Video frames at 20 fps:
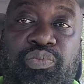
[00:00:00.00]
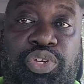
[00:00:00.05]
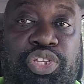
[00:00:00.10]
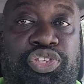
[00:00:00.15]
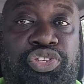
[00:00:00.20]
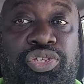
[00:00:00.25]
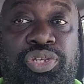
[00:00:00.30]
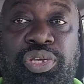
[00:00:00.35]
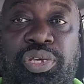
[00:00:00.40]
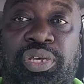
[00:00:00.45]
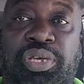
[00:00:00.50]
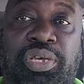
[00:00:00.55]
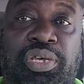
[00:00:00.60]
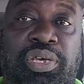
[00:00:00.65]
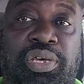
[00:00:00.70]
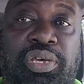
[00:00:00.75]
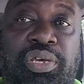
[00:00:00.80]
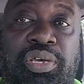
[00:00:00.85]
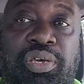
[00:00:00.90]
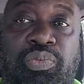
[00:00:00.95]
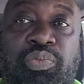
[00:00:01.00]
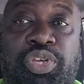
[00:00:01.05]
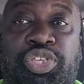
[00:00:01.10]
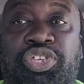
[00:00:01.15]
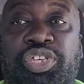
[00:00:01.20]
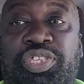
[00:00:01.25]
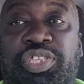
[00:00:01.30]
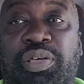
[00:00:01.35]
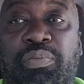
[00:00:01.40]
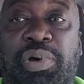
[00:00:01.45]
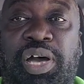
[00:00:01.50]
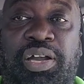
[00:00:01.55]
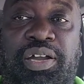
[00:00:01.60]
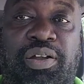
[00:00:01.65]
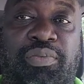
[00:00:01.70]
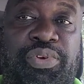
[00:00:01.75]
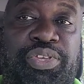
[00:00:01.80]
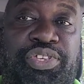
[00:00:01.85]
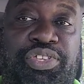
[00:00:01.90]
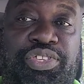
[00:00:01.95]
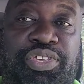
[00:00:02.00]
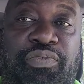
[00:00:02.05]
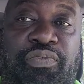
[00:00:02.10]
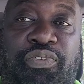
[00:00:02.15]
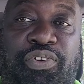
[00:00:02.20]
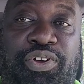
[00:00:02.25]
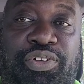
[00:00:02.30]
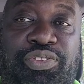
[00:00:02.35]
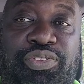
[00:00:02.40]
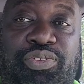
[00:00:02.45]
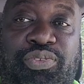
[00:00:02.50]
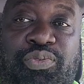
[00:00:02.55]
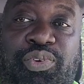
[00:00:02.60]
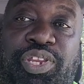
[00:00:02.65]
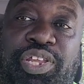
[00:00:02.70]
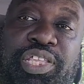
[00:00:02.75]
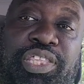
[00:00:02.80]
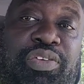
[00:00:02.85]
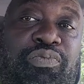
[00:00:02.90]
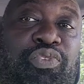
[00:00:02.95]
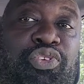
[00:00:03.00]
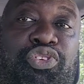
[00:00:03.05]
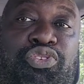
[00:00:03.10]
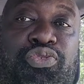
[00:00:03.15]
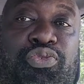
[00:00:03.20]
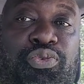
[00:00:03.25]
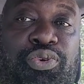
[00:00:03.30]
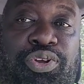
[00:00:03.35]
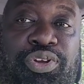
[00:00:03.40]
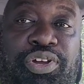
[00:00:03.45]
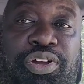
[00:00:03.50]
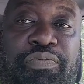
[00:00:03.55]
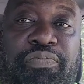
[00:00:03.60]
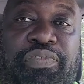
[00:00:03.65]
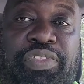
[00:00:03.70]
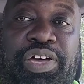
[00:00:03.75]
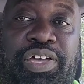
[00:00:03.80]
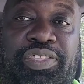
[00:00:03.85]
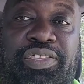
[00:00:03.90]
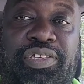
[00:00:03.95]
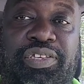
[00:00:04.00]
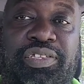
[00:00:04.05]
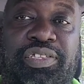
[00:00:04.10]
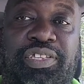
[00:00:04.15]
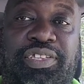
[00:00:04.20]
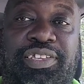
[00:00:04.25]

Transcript: which is the back and which is the front, we're not even sure of that.